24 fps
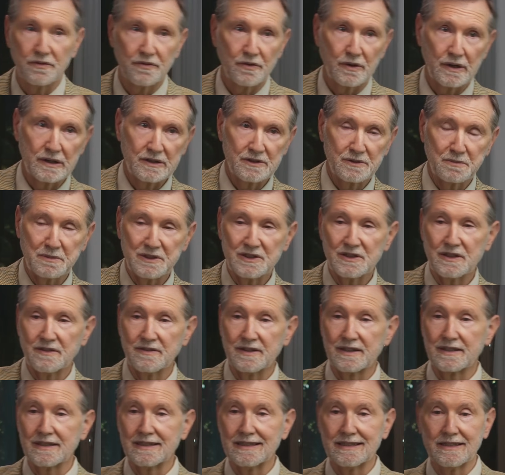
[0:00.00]
referring
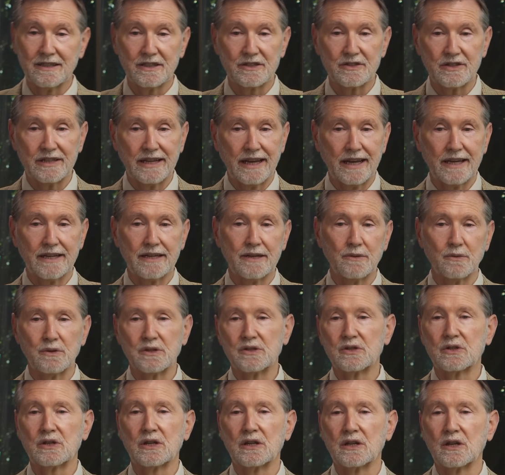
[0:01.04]
specifically to Xtandi,
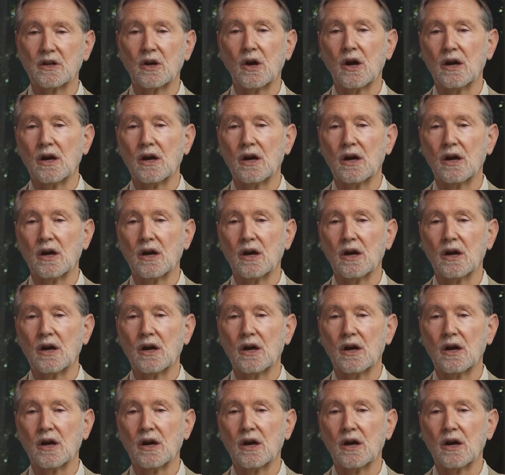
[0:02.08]
which can